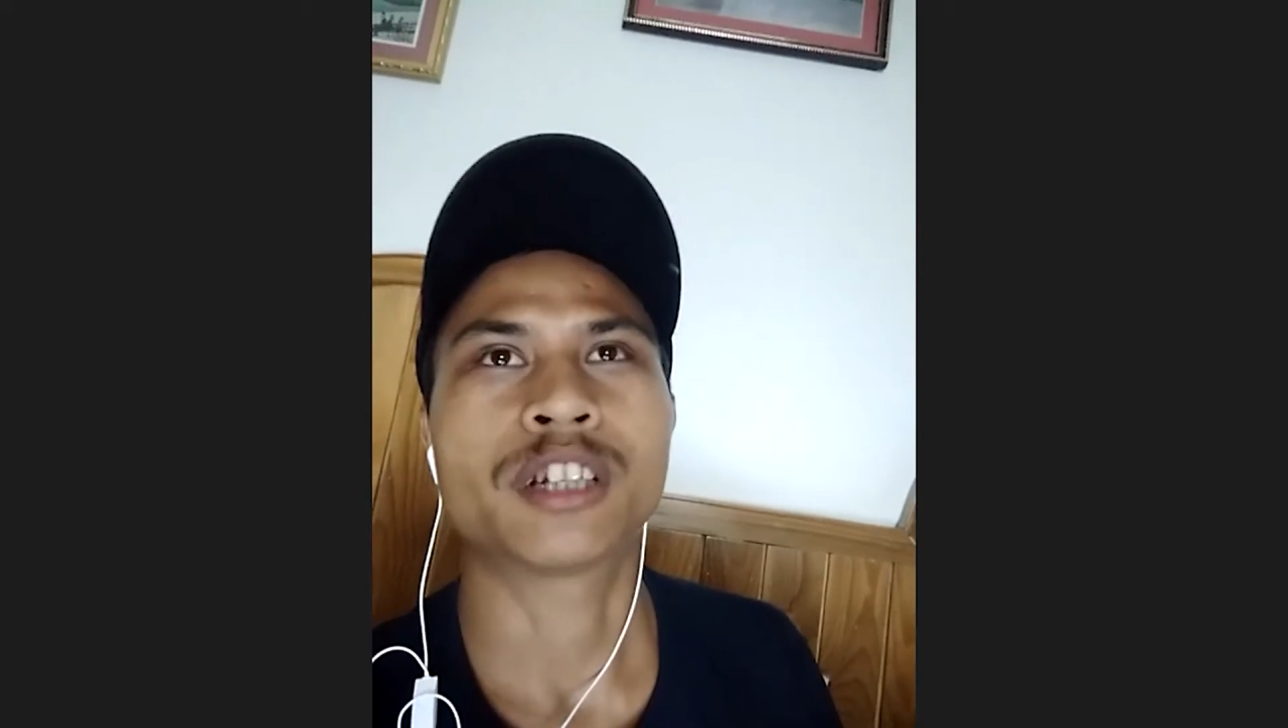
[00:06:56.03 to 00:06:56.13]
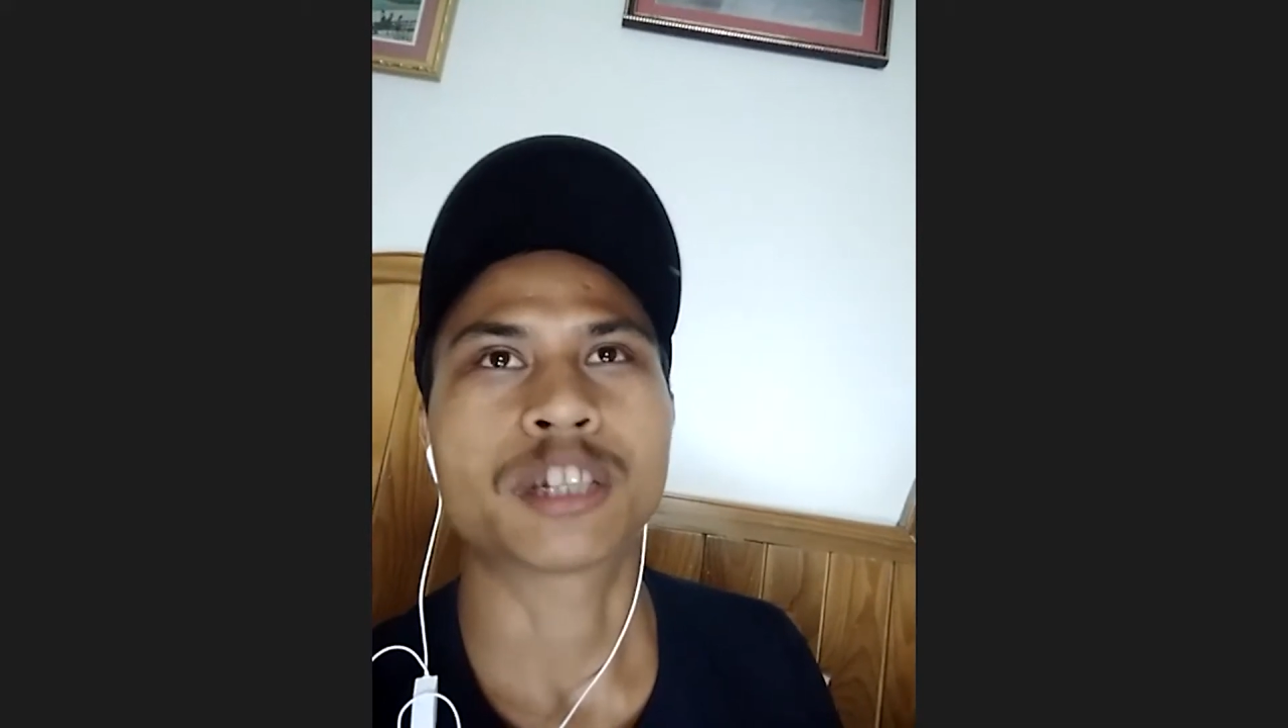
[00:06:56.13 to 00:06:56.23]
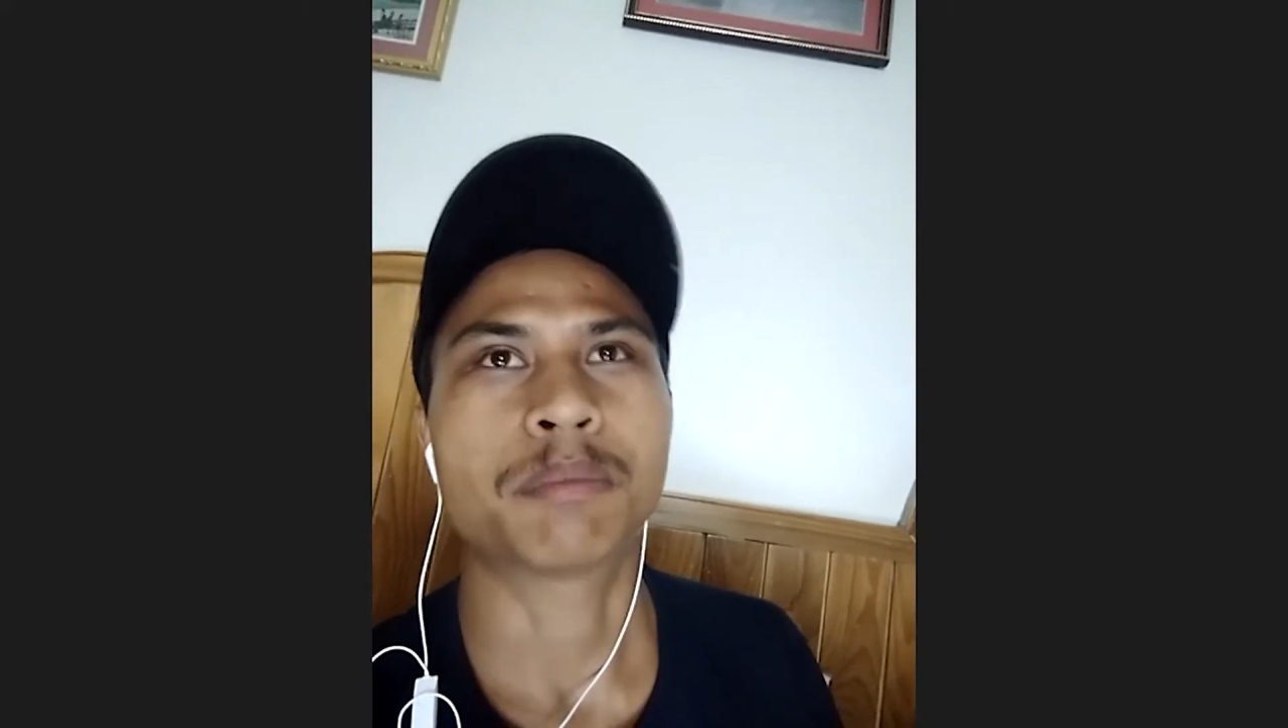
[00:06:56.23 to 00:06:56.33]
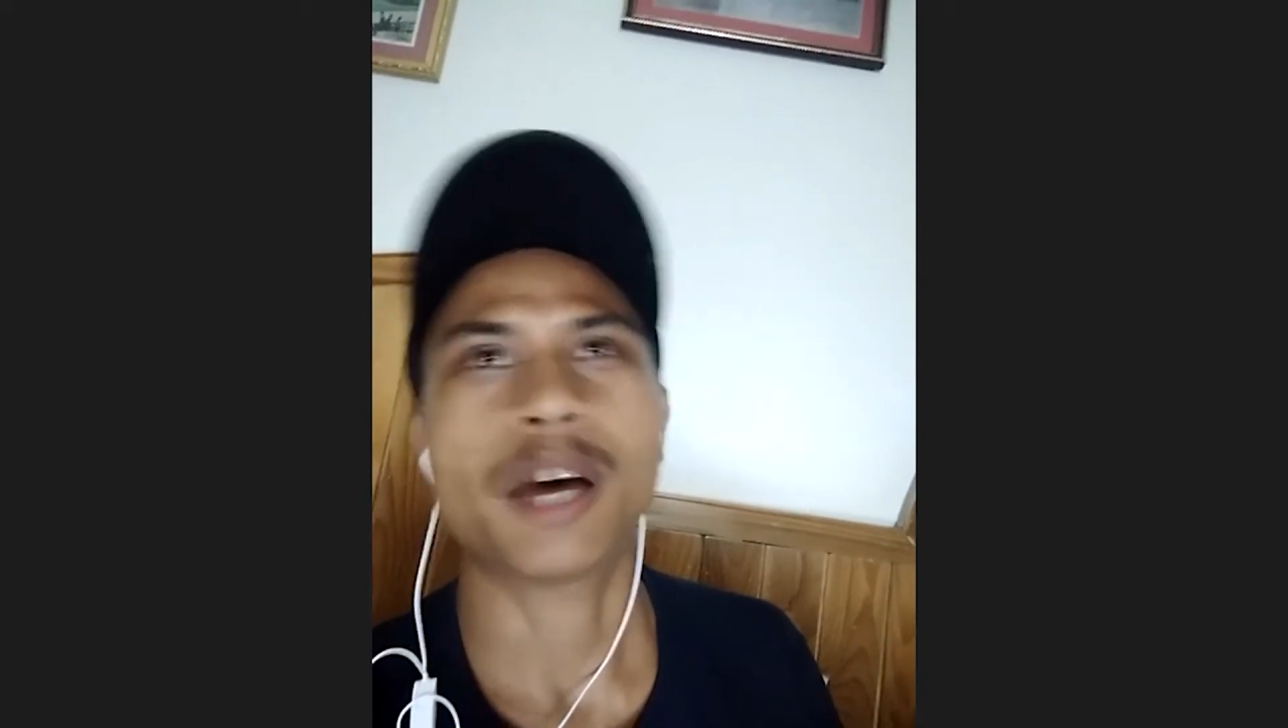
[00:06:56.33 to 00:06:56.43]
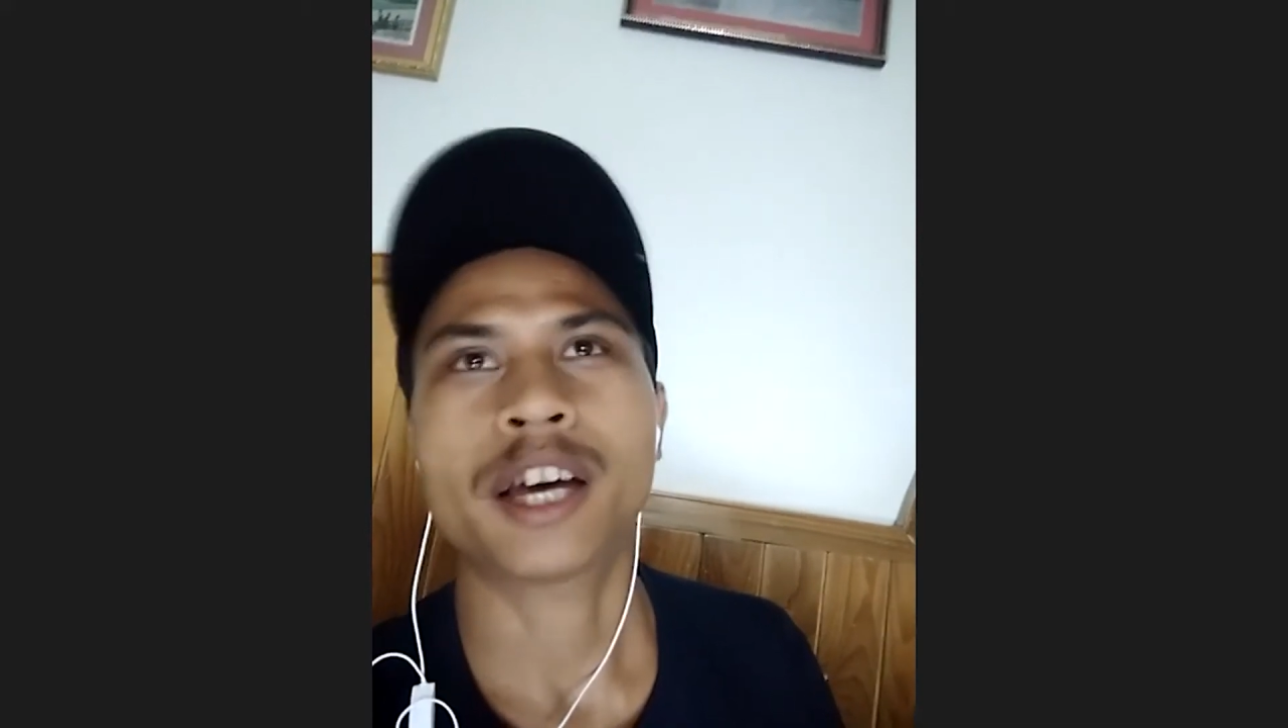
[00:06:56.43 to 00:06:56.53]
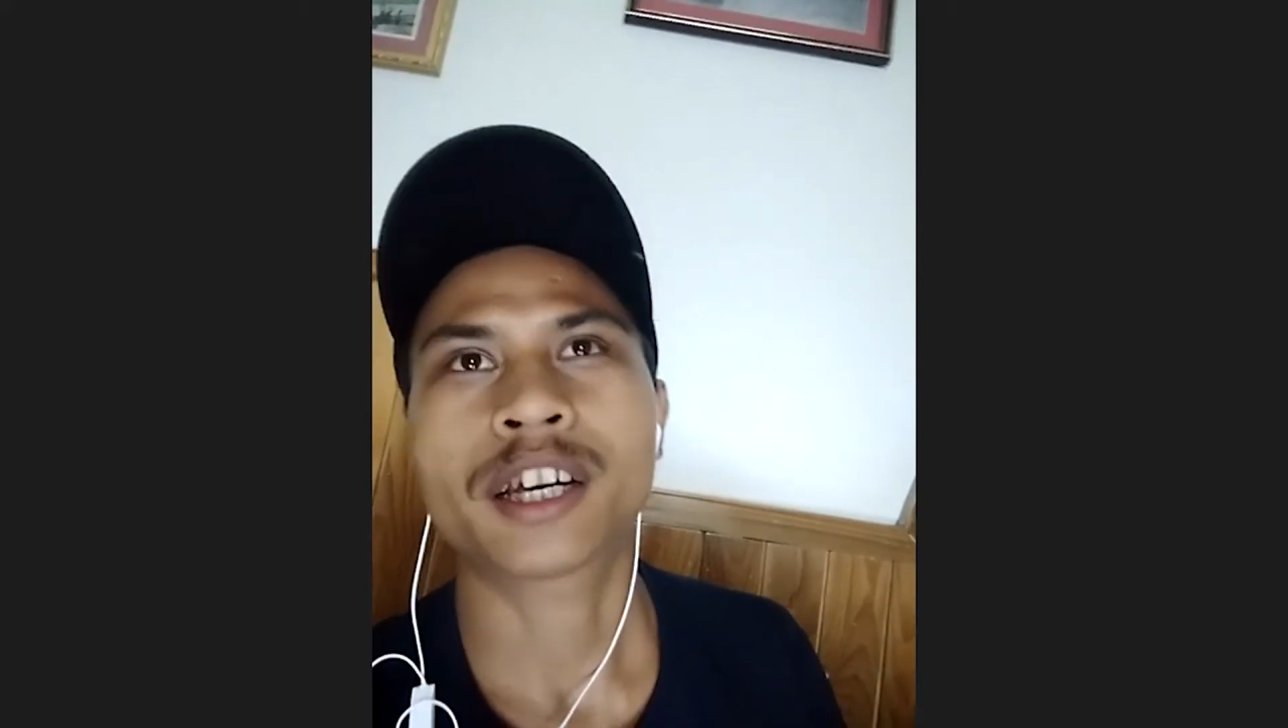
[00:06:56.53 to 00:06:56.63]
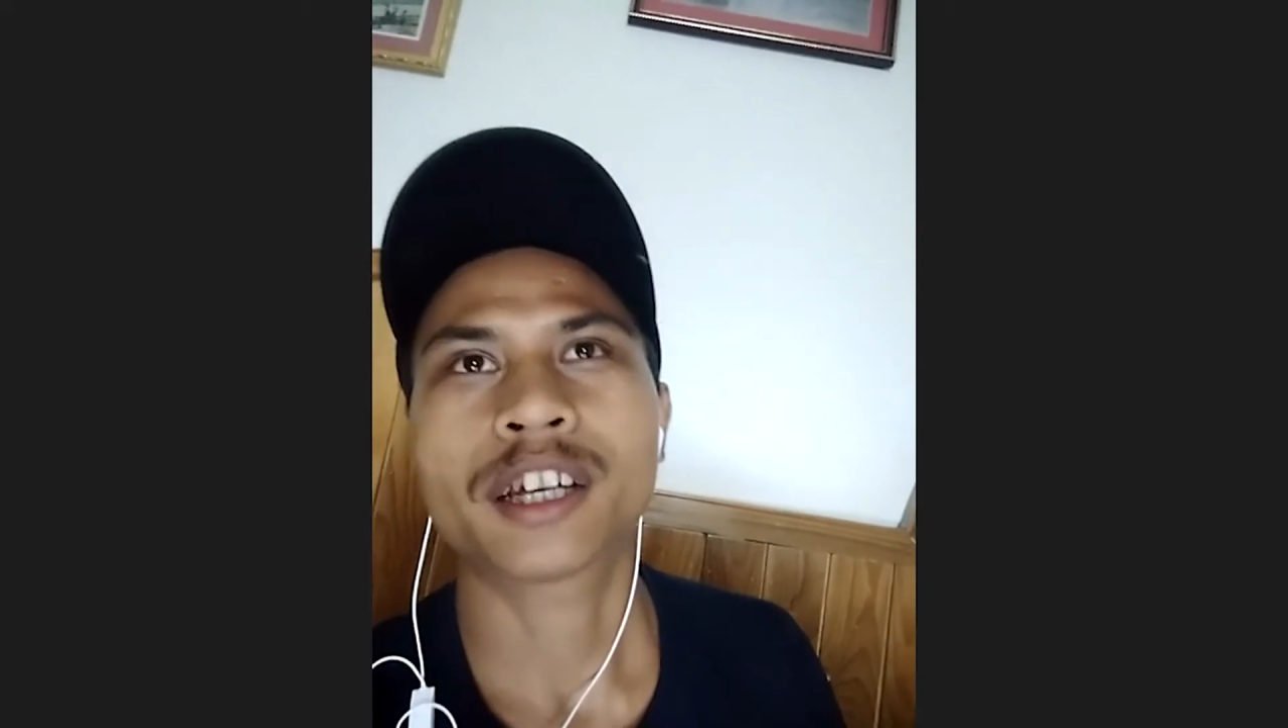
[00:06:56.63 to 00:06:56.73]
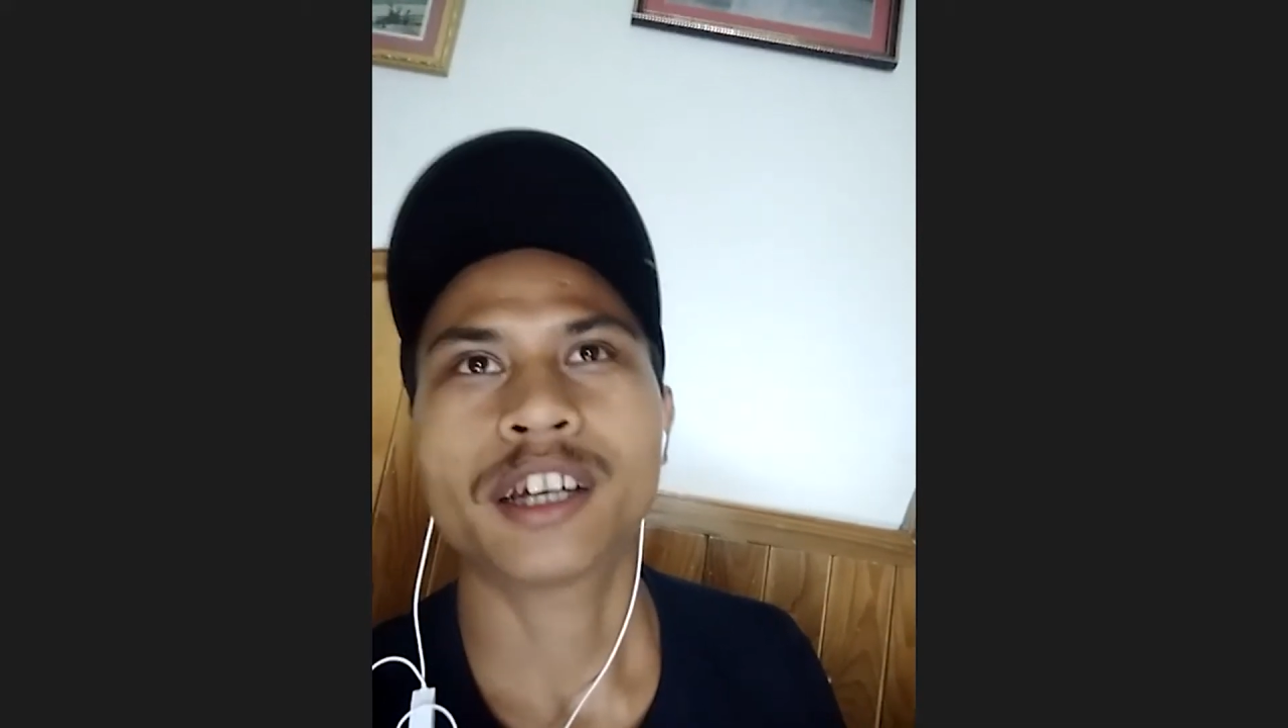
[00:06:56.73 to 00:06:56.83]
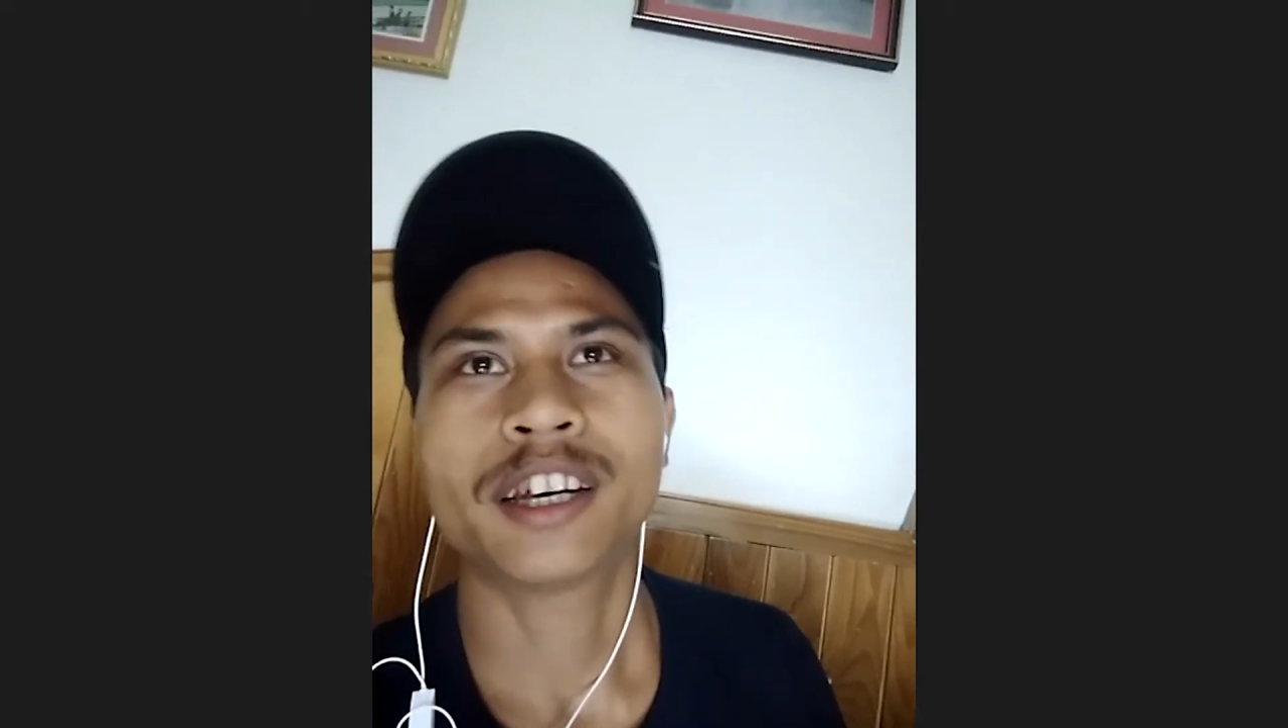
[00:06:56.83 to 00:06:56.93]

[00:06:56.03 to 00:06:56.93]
his back